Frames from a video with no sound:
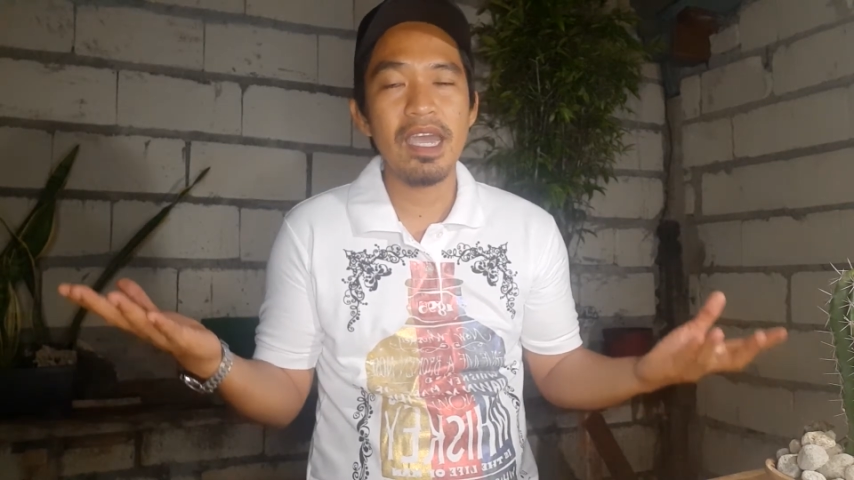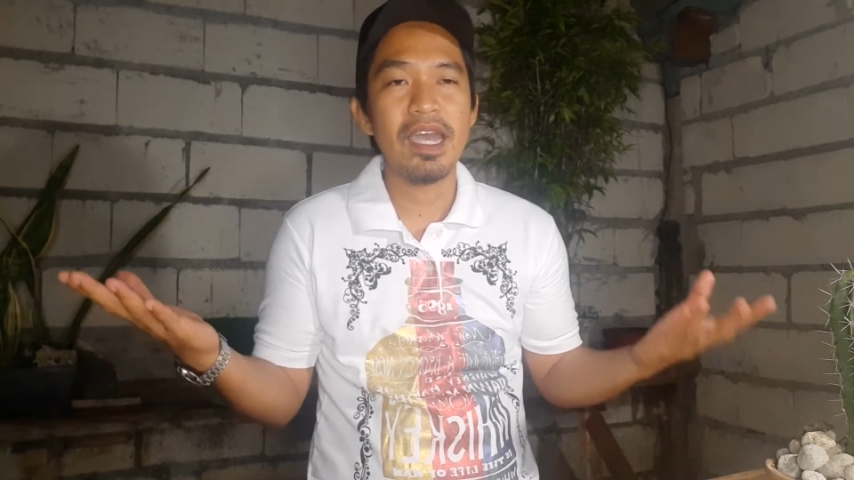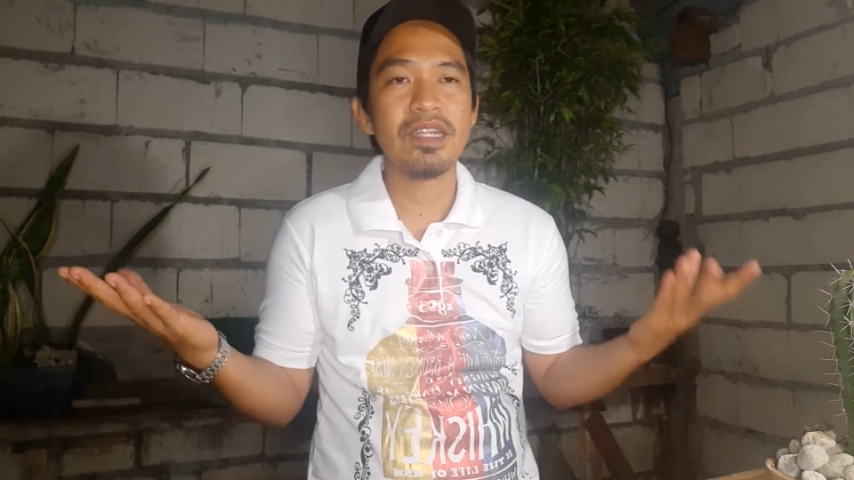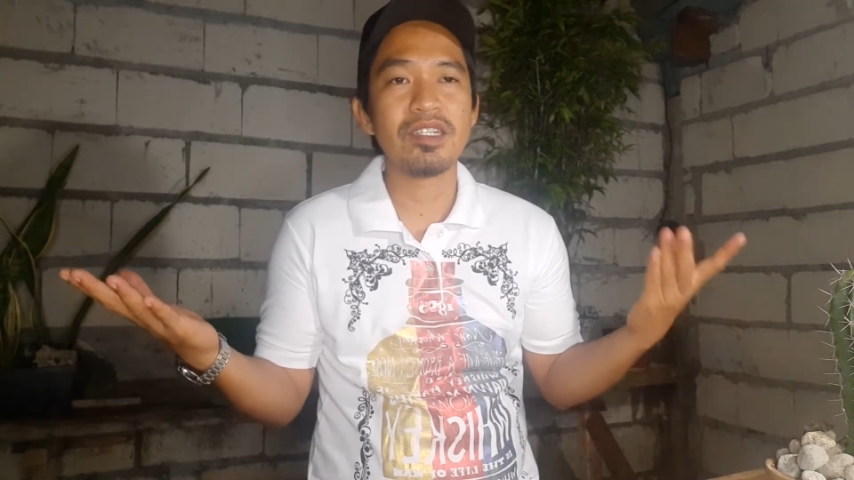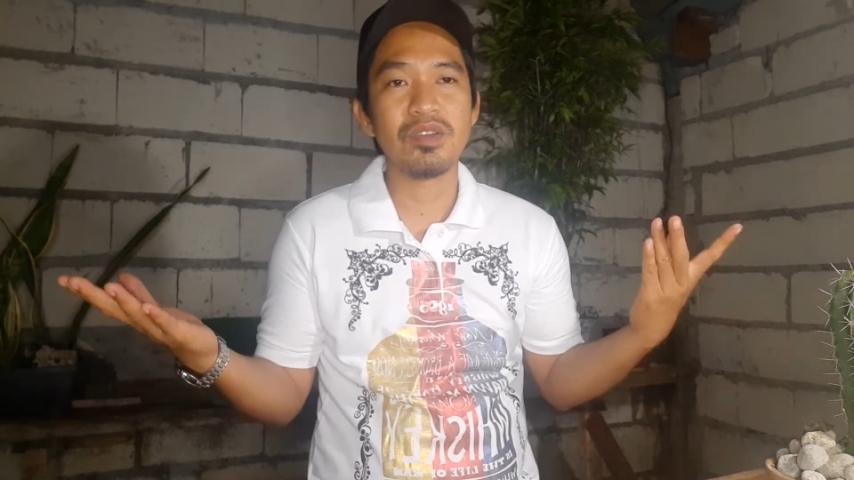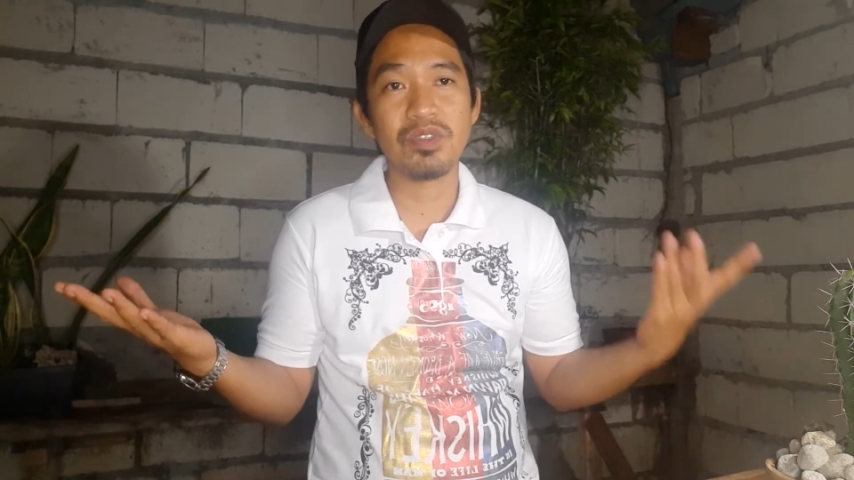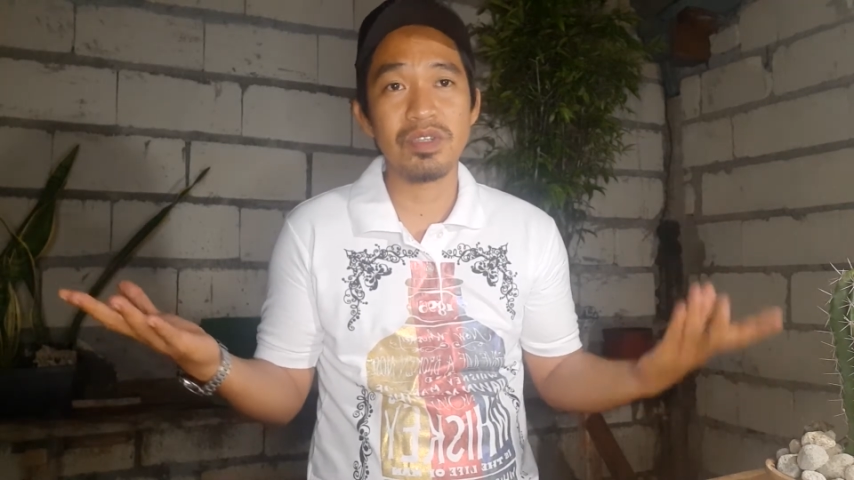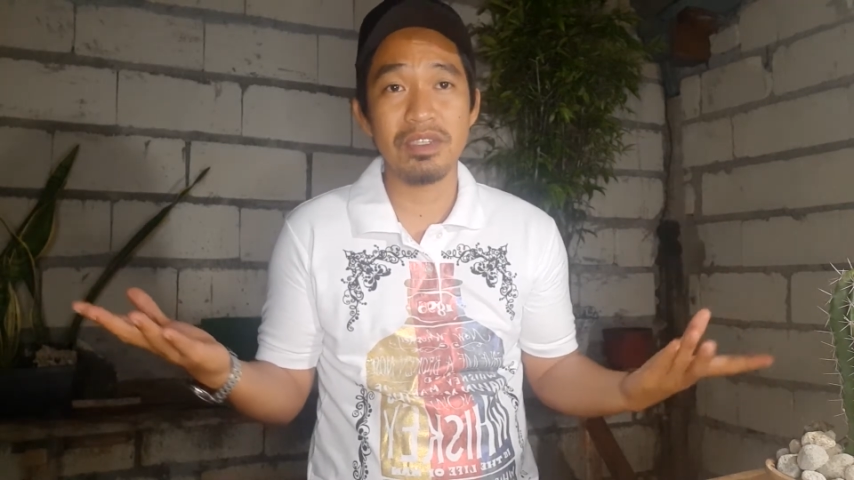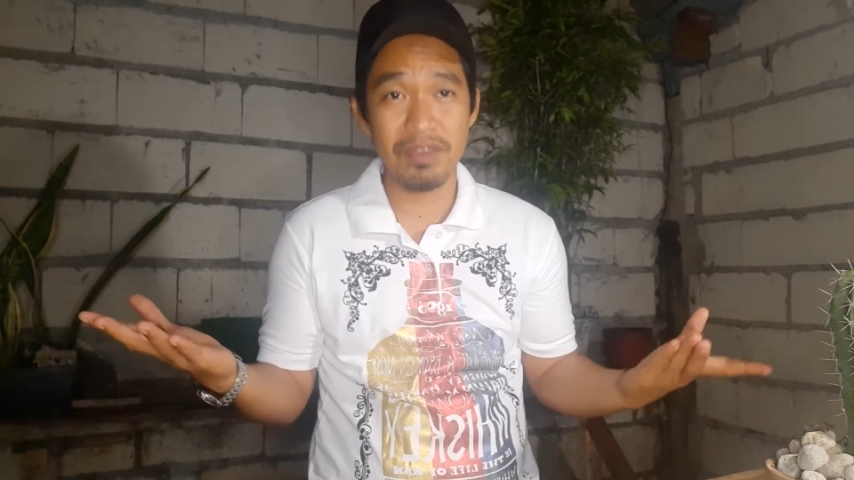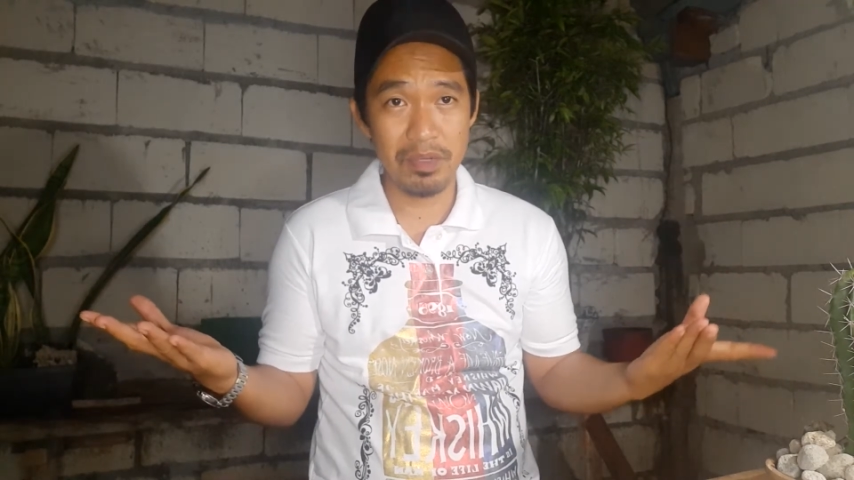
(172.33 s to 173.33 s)
and there's also a
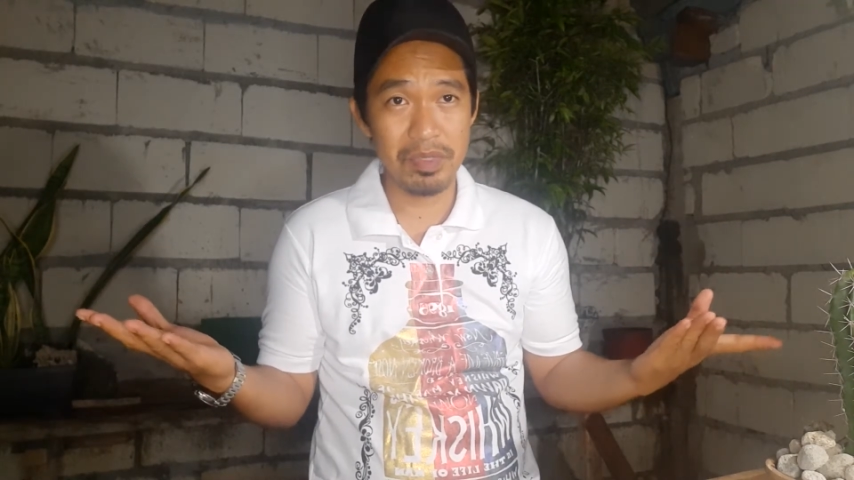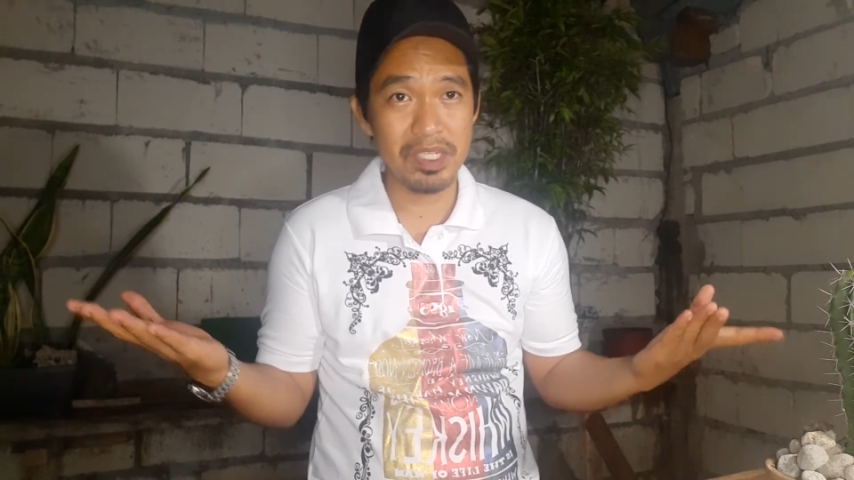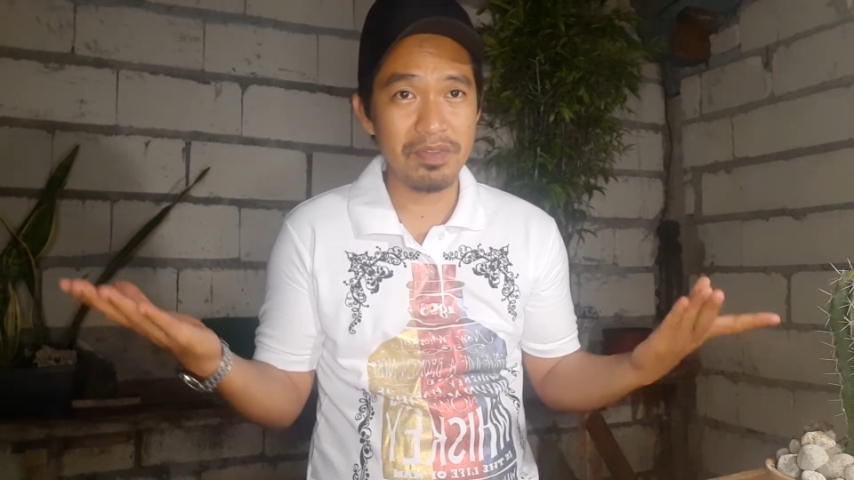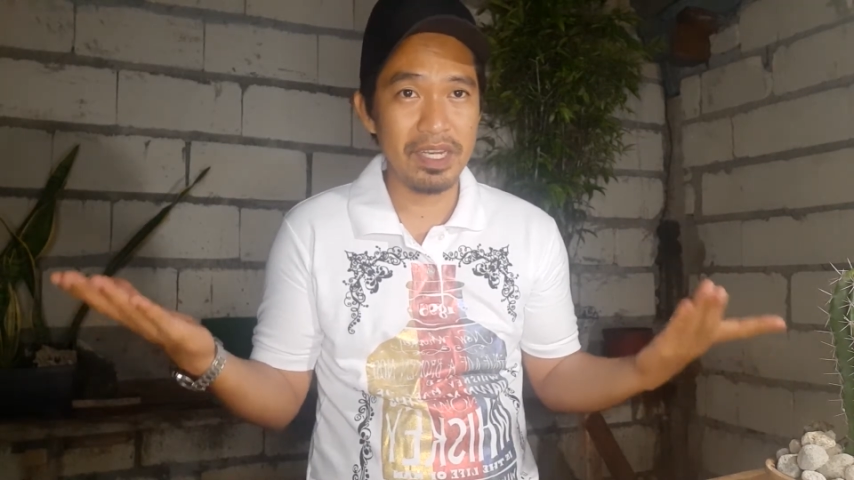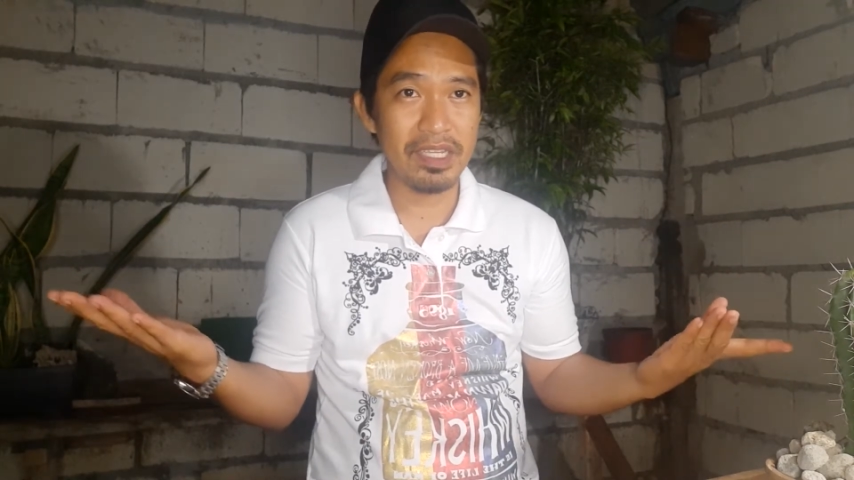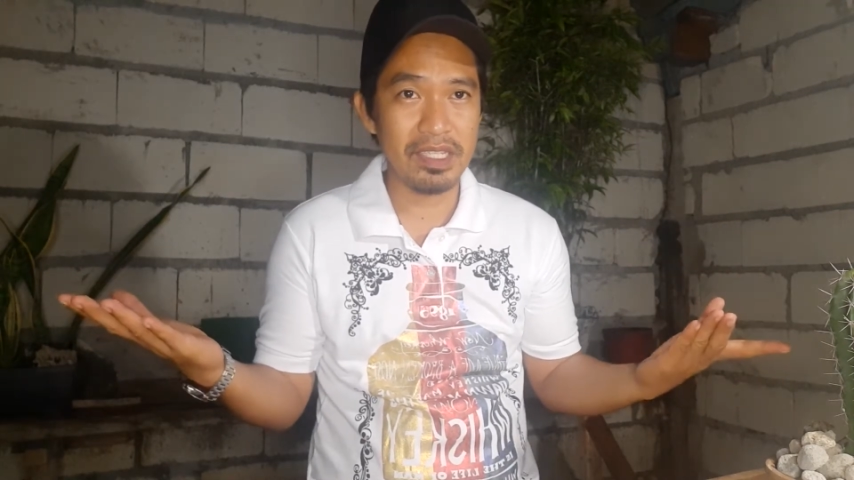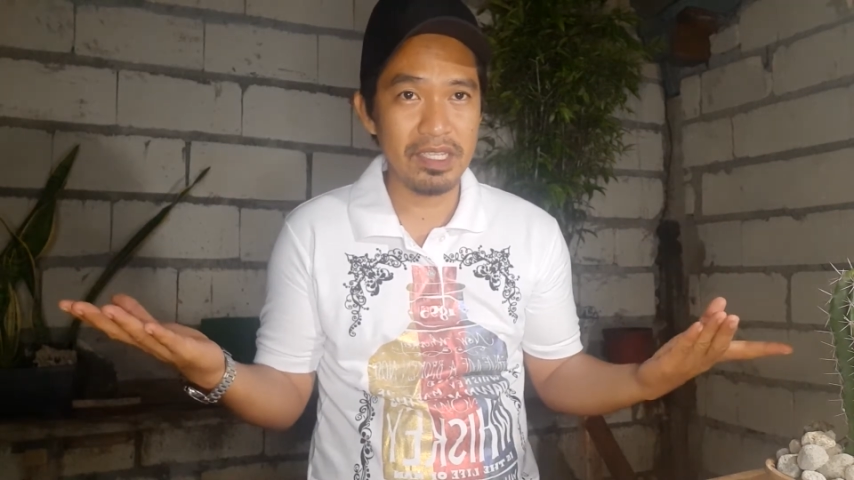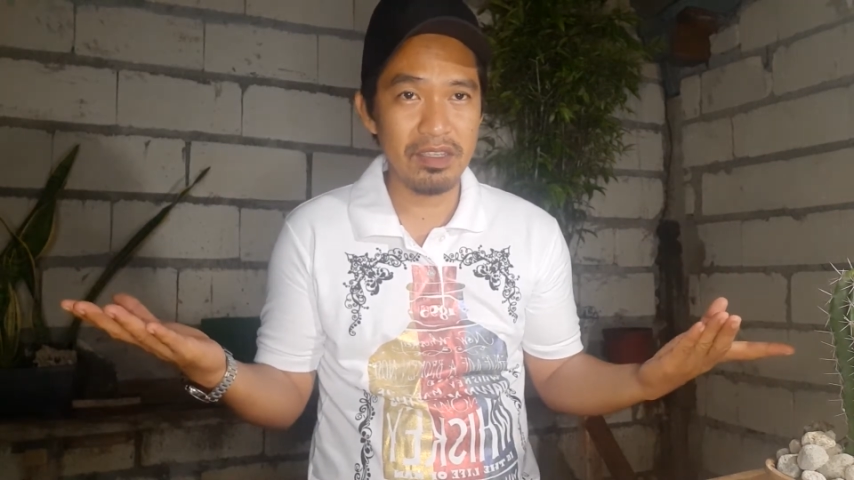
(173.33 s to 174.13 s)
developer's financing.